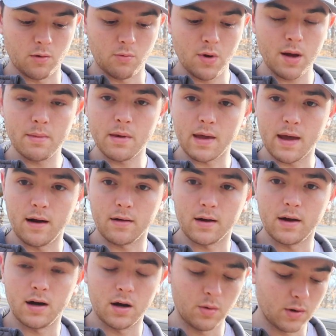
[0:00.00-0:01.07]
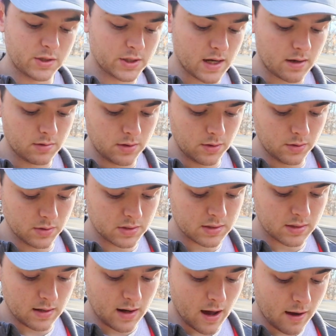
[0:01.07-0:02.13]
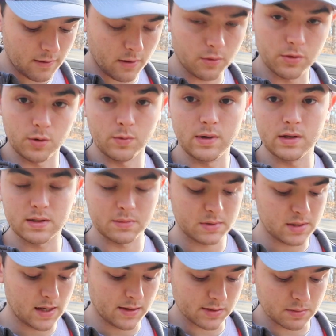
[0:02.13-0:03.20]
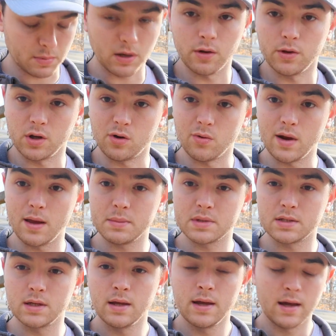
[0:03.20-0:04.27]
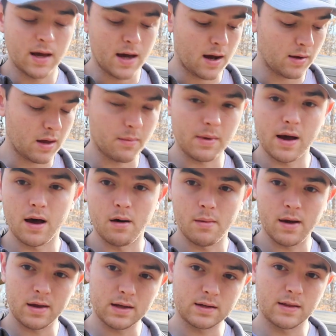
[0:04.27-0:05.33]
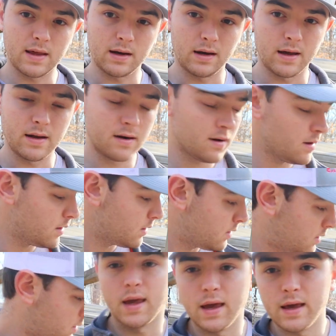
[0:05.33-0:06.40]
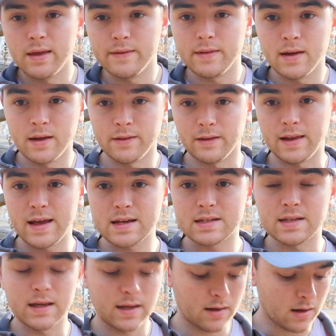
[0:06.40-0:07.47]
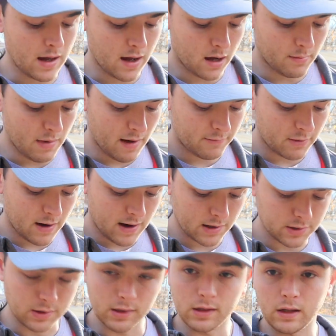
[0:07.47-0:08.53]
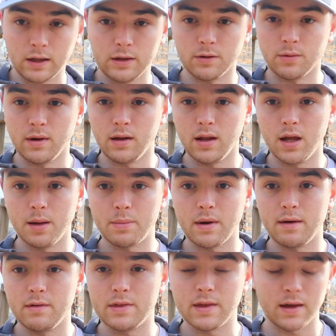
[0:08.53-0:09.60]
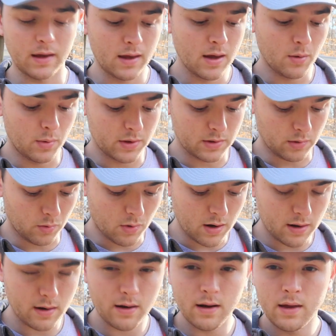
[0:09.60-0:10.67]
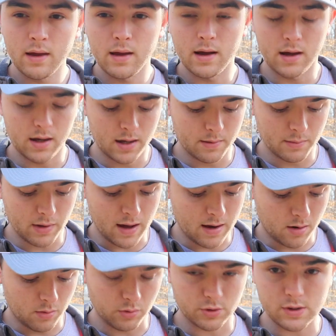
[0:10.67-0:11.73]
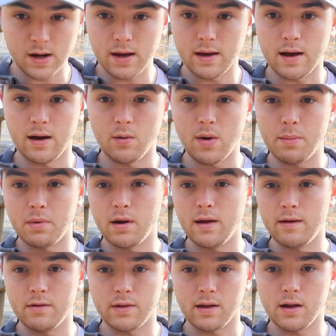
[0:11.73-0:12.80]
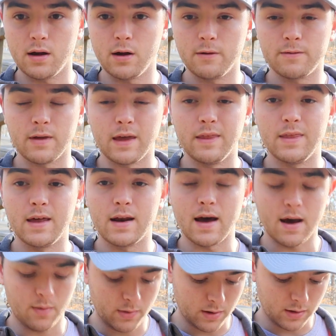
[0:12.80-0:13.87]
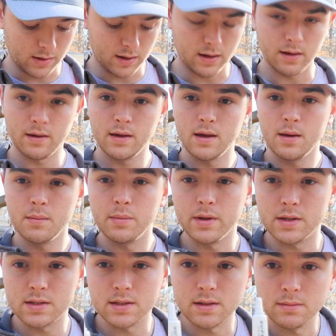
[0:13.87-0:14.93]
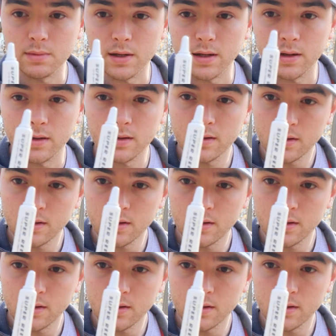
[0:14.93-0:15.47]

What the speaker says: rubbing alcohol, which I'll use not on the reels themselves but on the grips. I'll get to that later. And the last thing, after I actually clean the reel up and everything with the water, I'll wipe everything off, and then I will put some